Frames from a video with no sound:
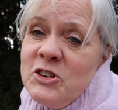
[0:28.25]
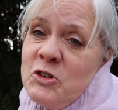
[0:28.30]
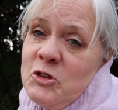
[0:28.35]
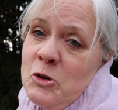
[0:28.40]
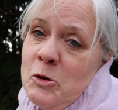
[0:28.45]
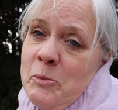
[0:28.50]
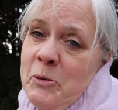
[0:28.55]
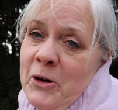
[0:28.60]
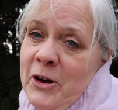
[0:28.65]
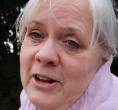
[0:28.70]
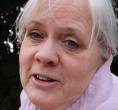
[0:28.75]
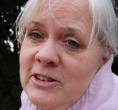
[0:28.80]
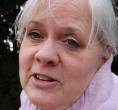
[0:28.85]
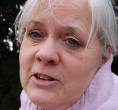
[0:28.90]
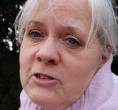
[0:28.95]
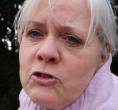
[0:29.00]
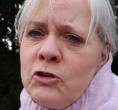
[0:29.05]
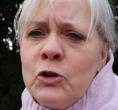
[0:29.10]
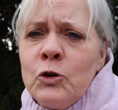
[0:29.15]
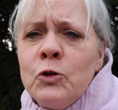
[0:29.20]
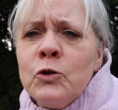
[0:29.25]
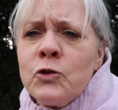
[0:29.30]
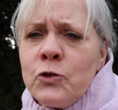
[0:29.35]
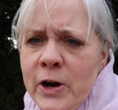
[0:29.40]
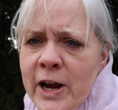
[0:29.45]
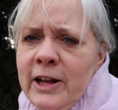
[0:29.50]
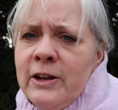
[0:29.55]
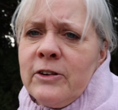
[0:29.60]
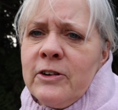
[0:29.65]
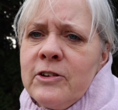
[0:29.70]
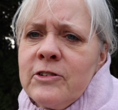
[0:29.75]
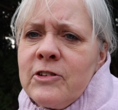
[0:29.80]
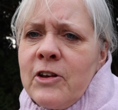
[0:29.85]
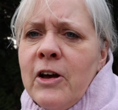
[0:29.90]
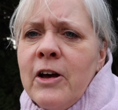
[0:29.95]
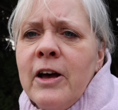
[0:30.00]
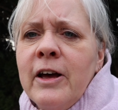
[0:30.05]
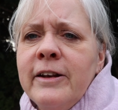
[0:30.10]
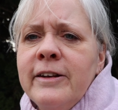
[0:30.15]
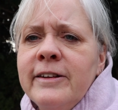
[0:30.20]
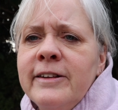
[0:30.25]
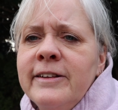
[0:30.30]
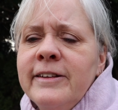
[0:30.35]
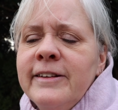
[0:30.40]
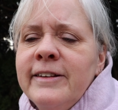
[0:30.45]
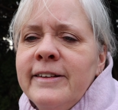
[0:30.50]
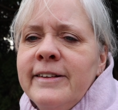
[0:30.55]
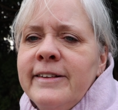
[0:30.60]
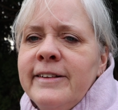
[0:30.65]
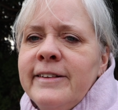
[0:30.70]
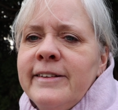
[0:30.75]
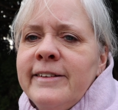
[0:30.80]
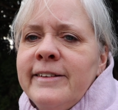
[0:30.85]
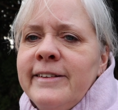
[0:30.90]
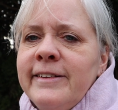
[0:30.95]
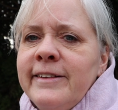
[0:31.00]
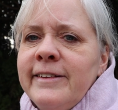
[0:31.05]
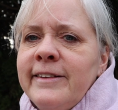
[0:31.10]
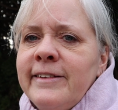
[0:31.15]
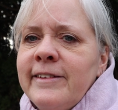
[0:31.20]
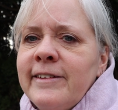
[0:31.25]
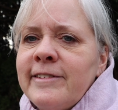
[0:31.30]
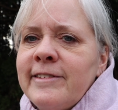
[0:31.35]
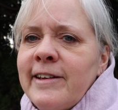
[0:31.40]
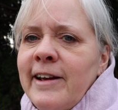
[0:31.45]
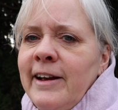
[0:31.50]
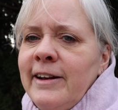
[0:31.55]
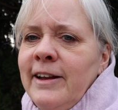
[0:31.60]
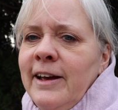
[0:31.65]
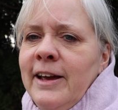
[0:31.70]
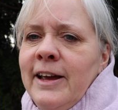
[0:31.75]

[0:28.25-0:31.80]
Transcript: to put two trailers on the site.